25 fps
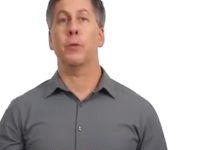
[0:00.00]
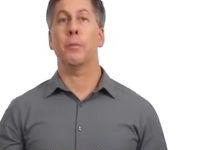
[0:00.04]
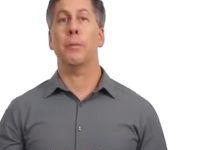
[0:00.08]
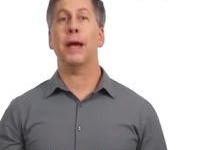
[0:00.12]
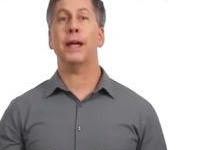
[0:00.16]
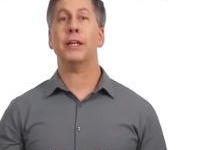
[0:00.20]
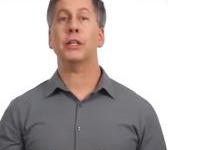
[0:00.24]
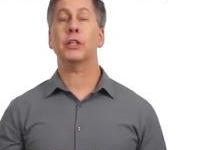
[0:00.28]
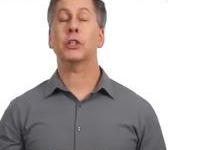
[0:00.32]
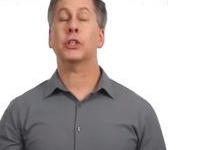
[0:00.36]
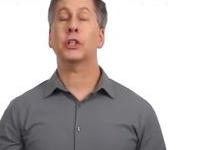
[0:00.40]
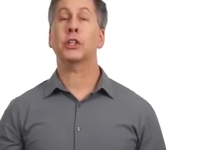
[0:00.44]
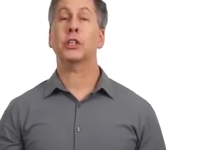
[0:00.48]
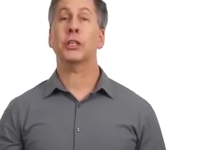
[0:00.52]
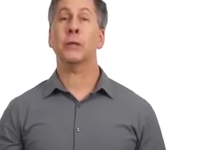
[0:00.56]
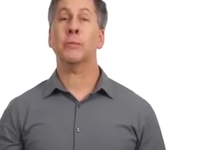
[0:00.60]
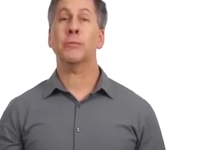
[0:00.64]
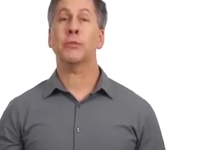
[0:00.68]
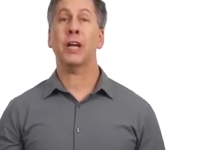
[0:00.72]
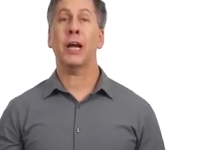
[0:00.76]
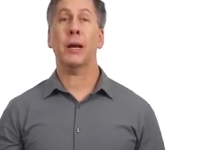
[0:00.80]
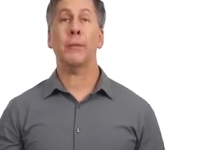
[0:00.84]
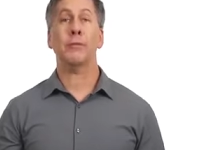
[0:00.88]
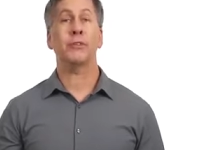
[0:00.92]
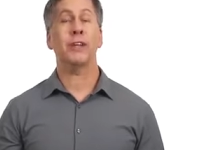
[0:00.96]
Patients are
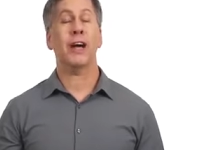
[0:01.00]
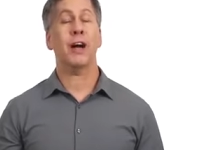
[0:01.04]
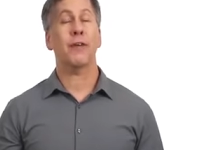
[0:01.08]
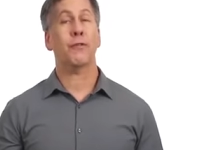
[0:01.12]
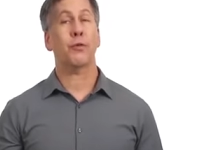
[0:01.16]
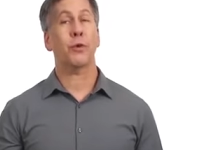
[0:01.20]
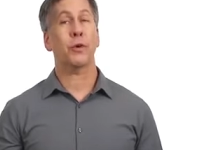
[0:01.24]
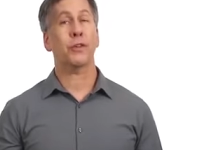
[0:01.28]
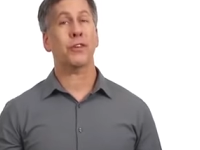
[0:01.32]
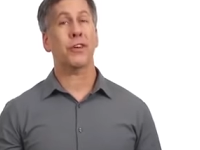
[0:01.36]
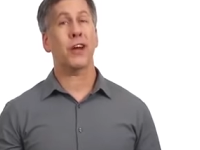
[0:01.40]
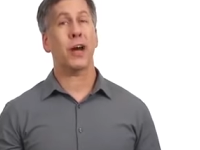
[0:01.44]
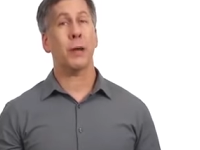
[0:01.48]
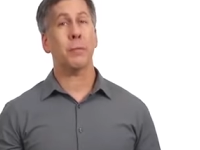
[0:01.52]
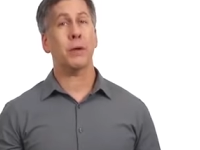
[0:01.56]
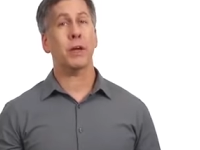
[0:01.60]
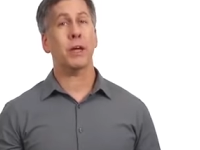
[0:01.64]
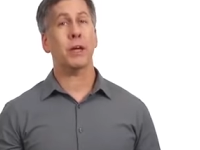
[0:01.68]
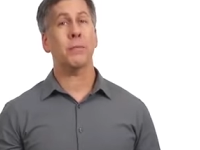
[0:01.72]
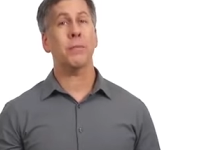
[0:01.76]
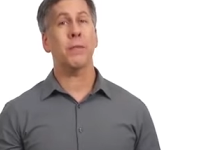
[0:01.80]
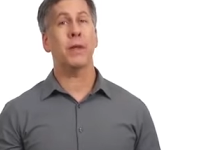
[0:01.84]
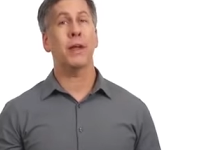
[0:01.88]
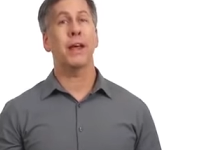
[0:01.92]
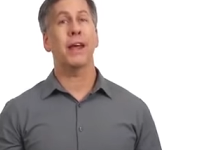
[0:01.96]
sometimes not
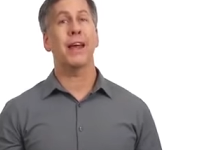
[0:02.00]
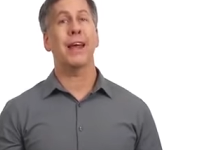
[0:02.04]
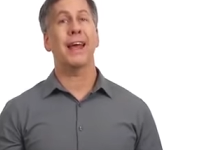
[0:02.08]
forthcoming,